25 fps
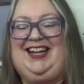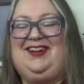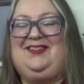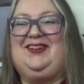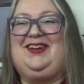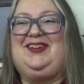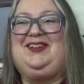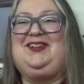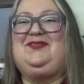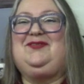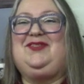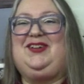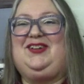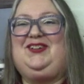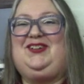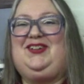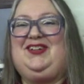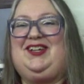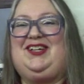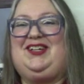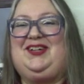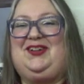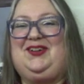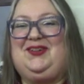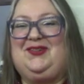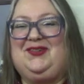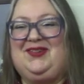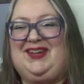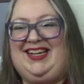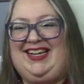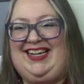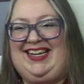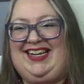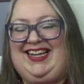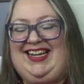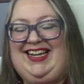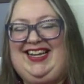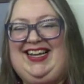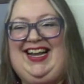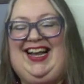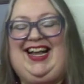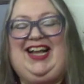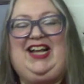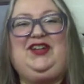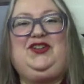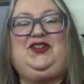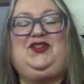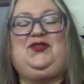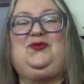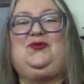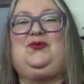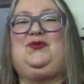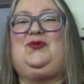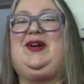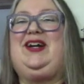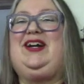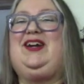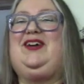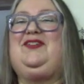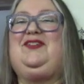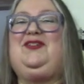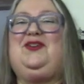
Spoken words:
Reservation out of treaty is where